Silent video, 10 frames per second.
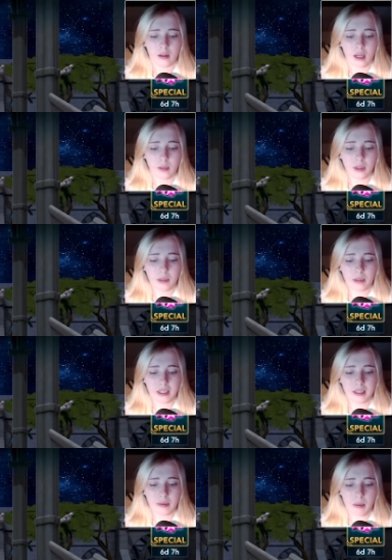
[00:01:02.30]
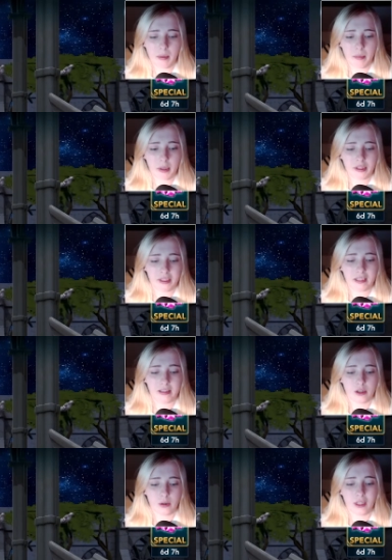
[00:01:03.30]
I will be remembered at
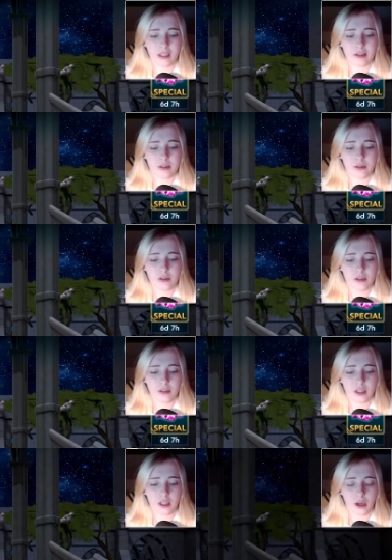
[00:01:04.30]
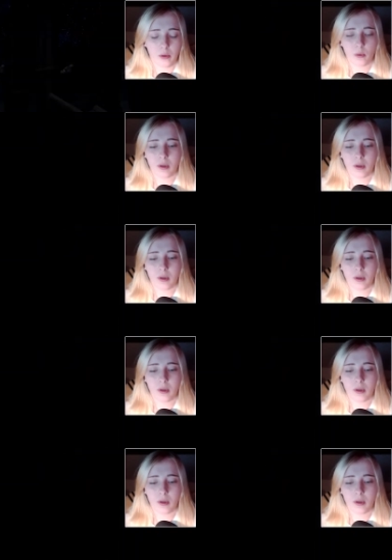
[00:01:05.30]
least, so let's just go.